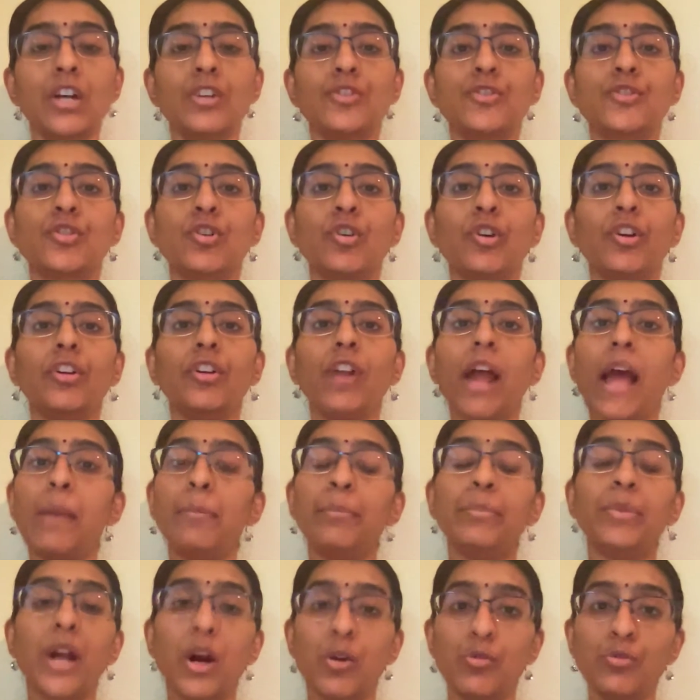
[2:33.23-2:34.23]
so
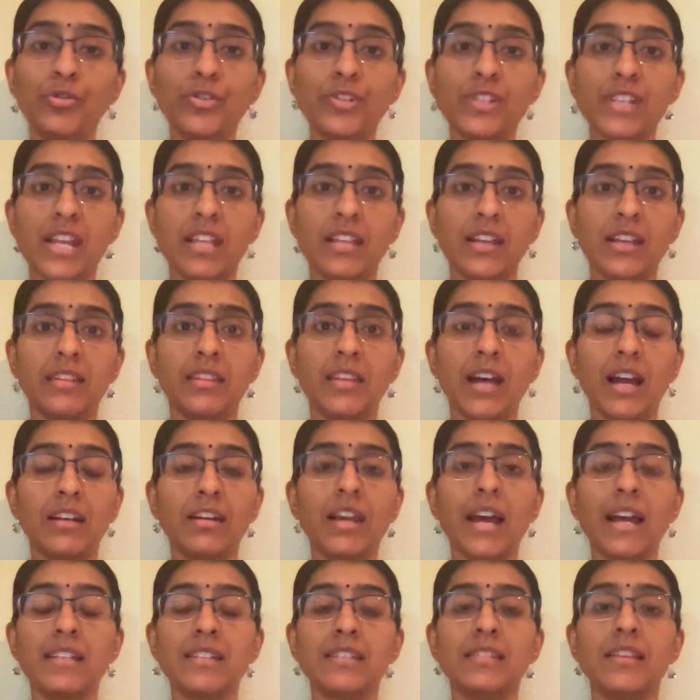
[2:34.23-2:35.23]
I'm proud to say that
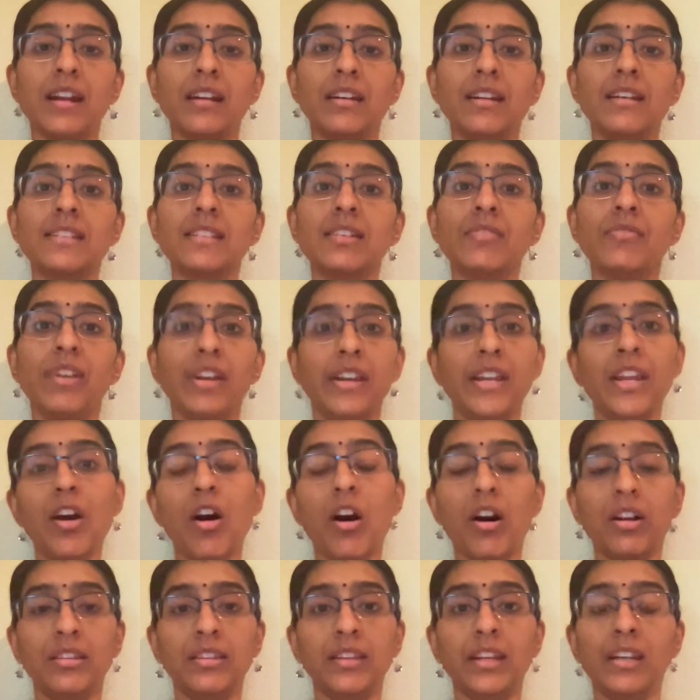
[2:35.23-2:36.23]
has a very
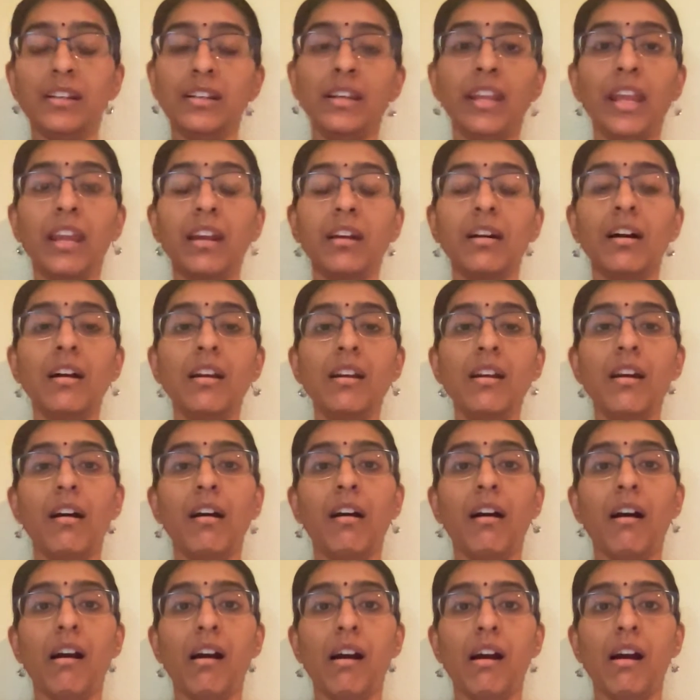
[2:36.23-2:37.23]
authentic
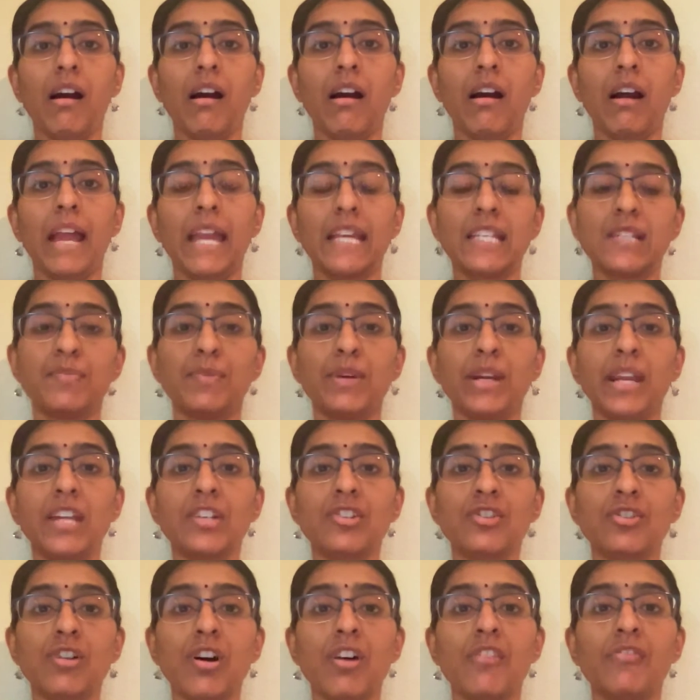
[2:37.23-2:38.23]

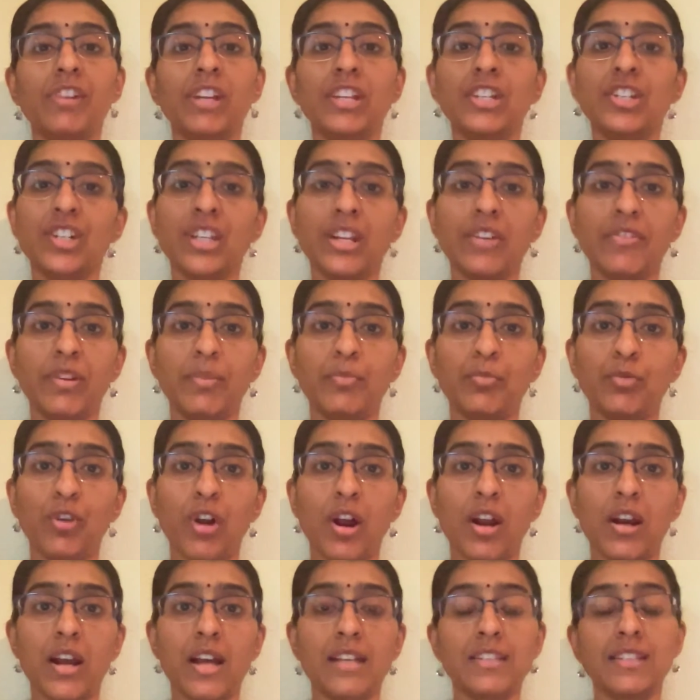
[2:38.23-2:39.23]
explanation of each and every
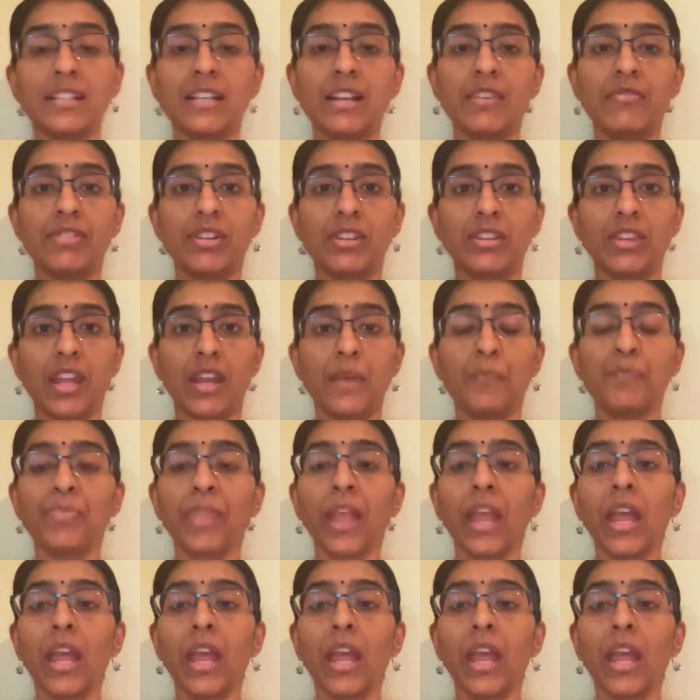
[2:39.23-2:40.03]
Puranas and everything,